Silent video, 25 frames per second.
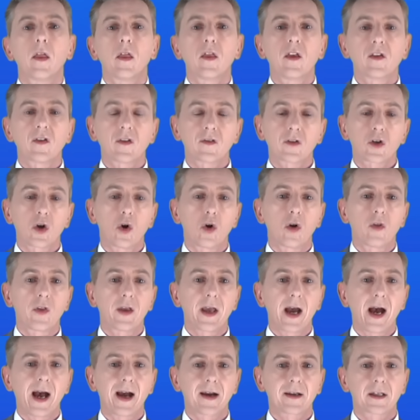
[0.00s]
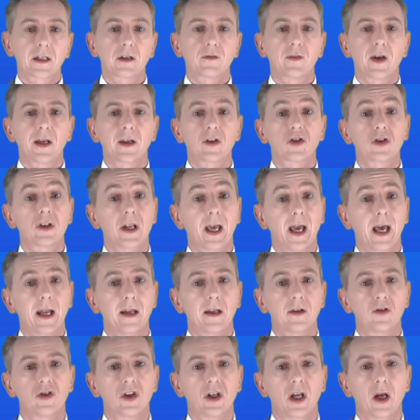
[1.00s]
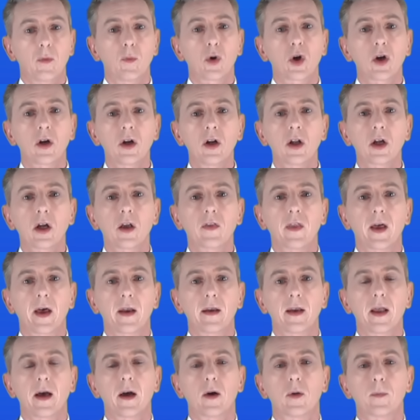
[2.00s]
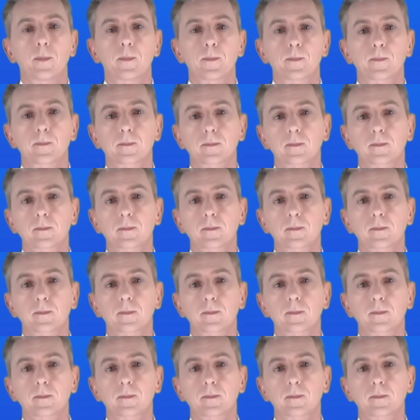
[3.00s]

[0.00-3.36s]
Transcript: This is called the activation energy, and we're going to look at that now.